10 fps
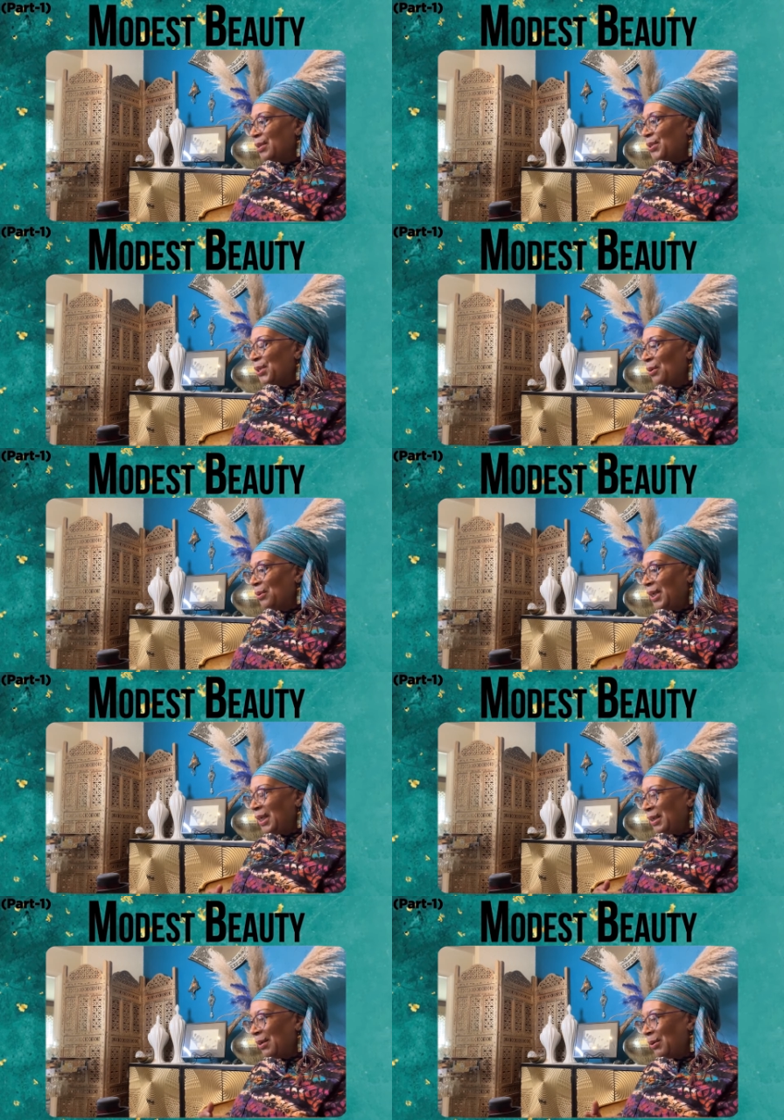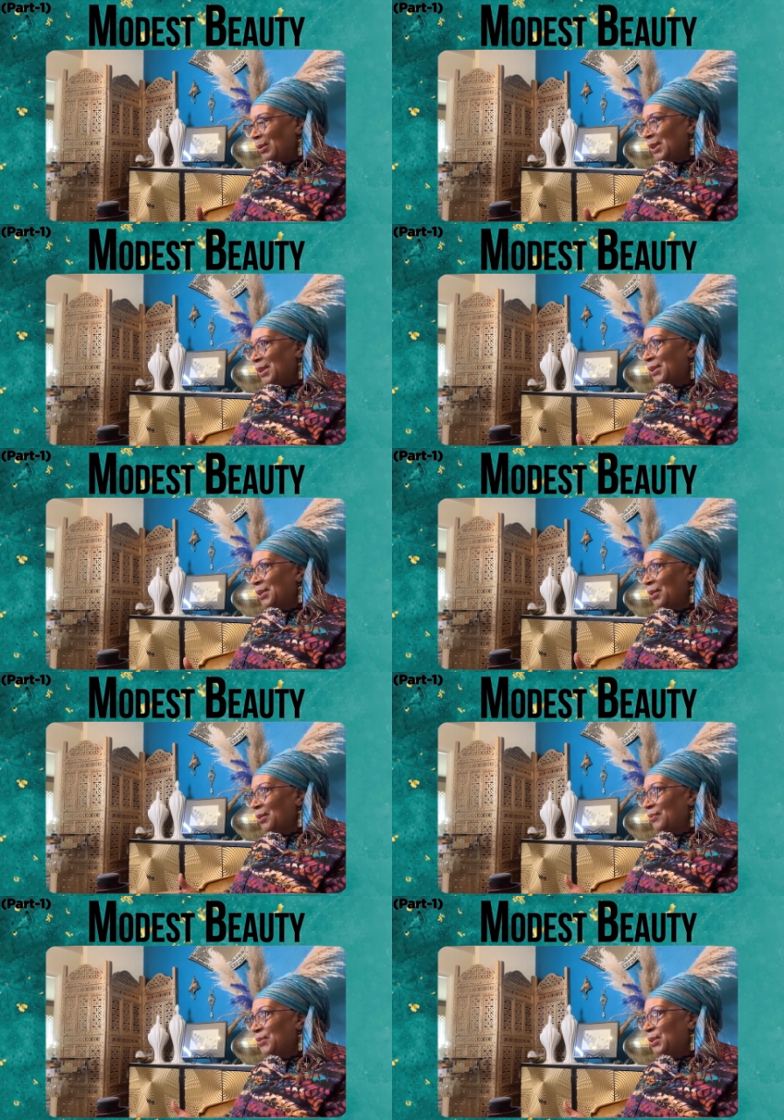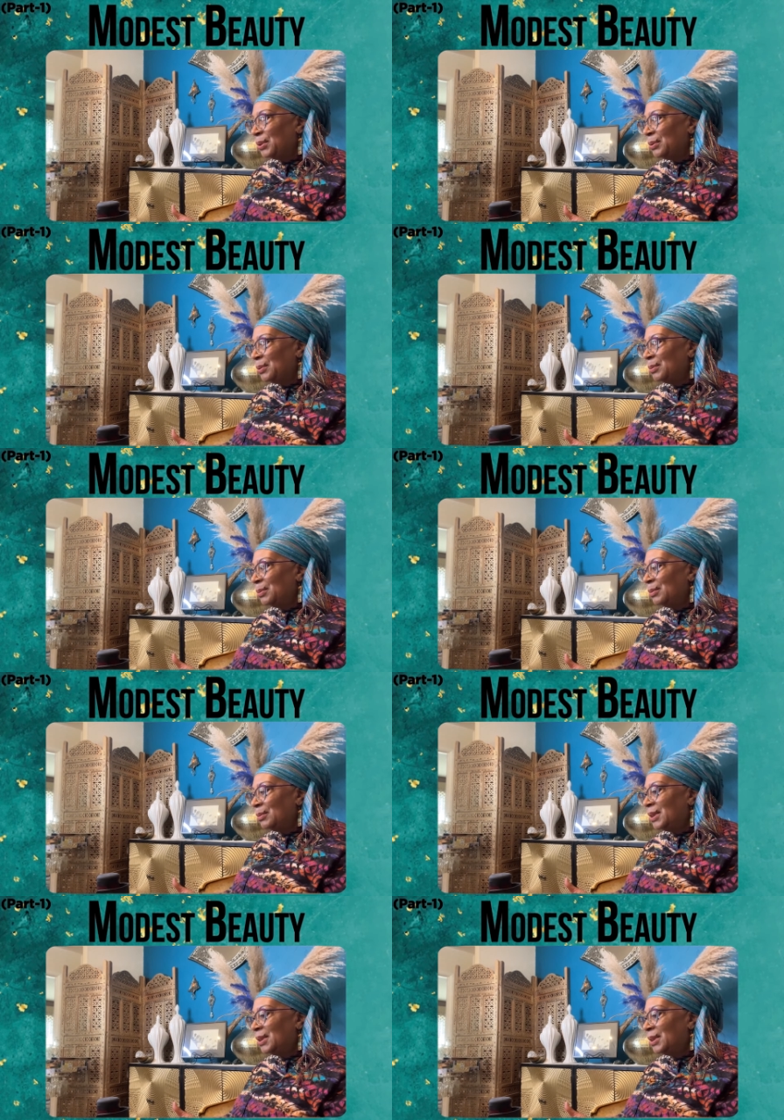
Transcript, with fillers: So it only served to